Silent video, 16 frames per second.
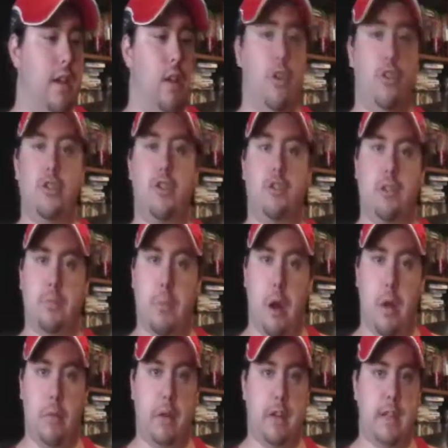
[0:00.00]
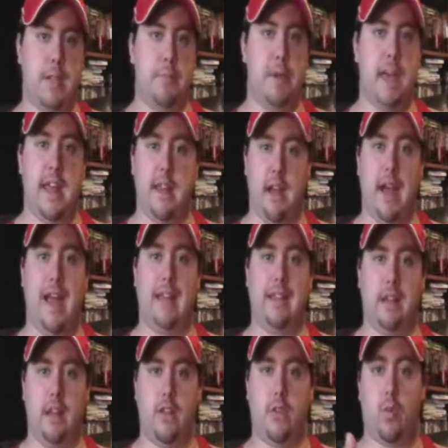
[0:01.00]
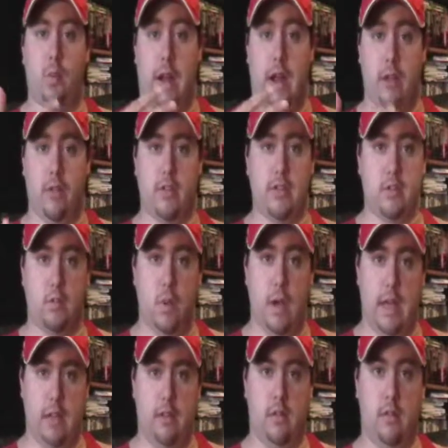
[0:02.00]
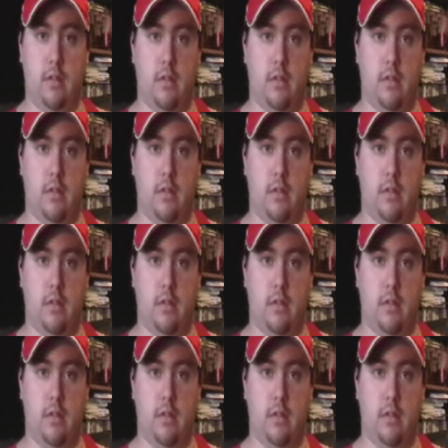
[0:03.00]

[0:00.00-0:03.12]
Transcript: Also, it's probably going to depend highly on the round as well,